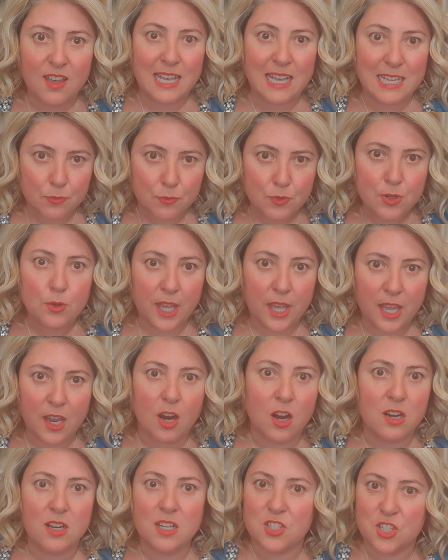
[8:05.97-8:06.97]
It's real
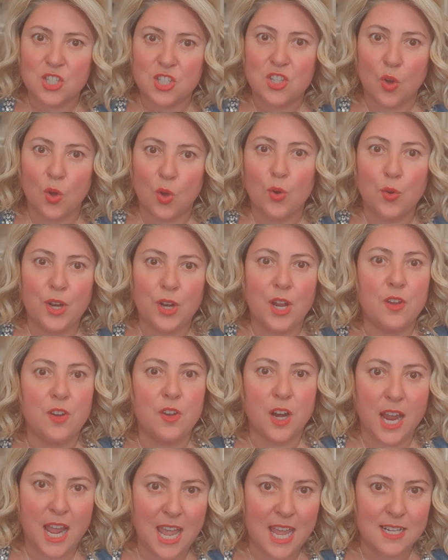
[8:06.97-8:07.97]
hair, and it's just not growing out
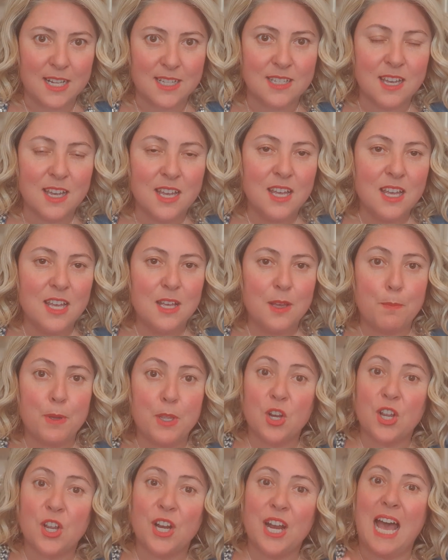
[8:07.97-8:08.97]
your head. But
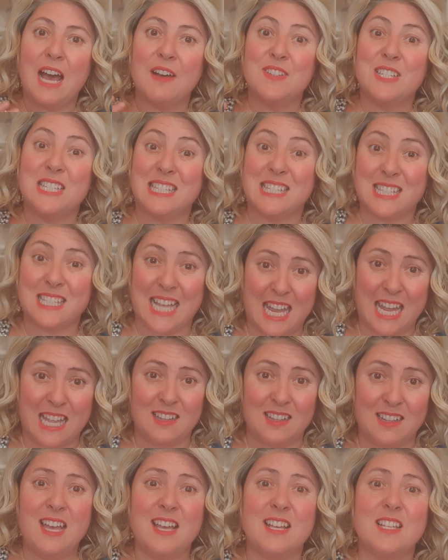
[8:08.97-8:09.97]
you're going to have to
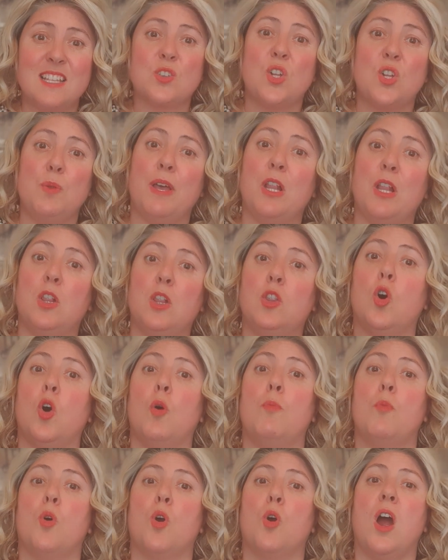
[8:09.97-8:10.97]
style it. It's going to be a lot
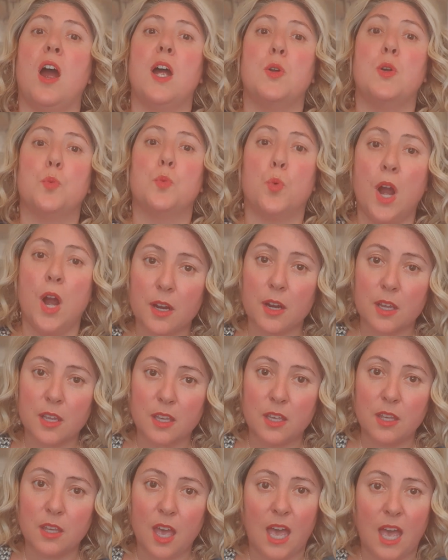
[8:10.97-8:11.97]
more hard work.
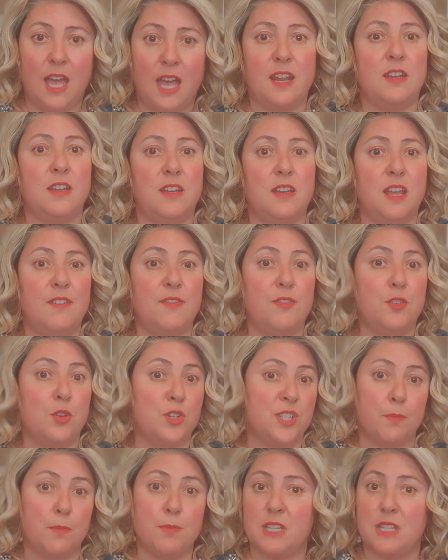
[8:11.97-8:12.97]
And if you're
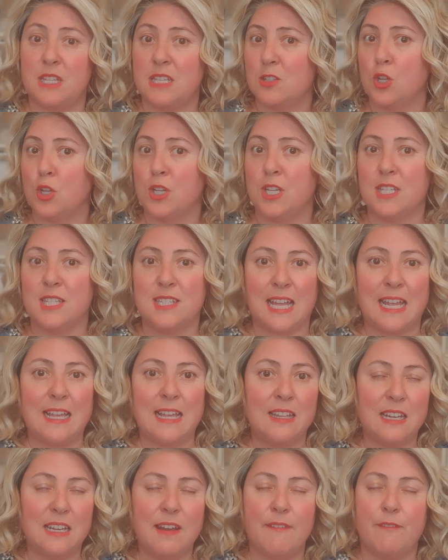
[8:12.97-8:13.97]
somebody that's good at
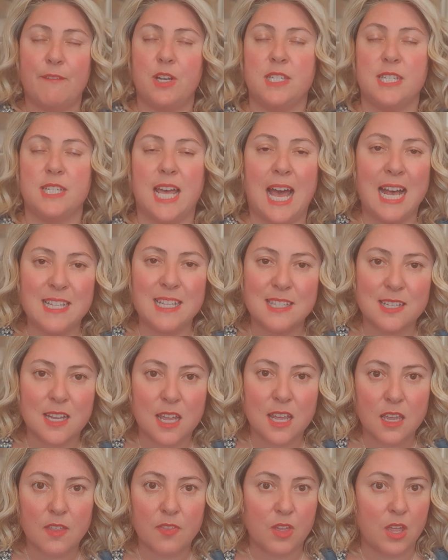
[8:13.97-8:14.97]
styling,
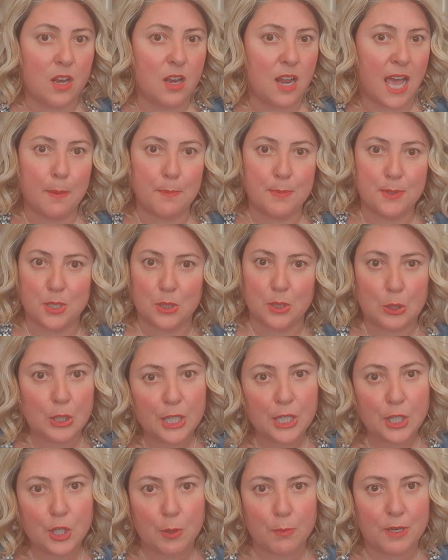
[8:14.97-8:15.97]
fantastic, then
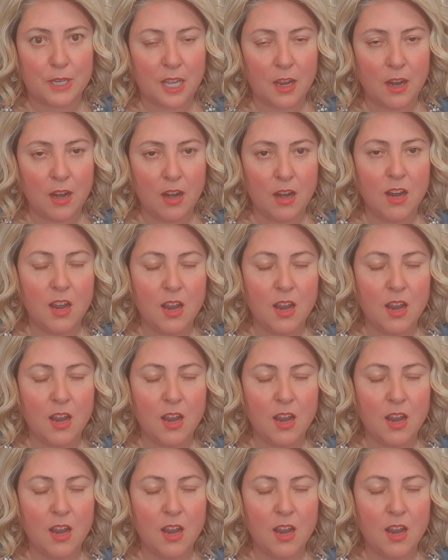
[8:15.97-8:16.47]
absolutely human hair.